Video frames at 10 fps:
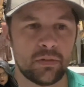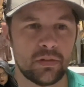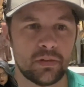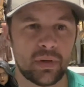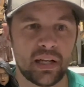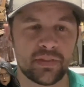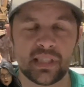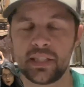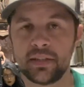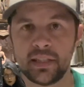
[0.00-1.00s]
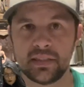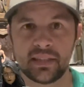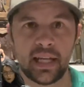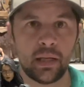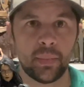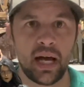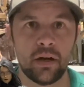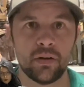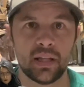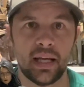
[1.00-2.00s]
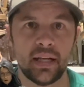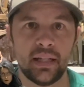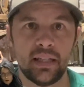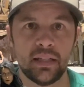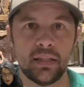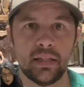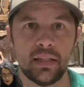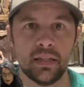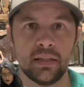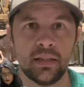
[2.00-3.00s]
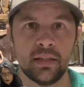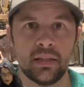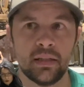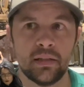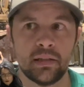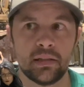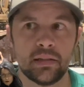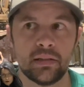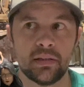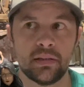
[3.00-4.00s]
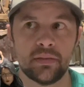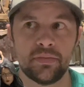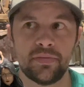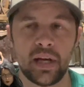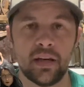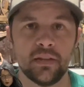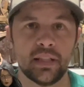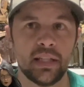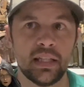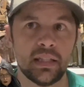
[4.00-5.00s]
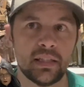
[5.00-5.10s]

whatever series came out that he felt he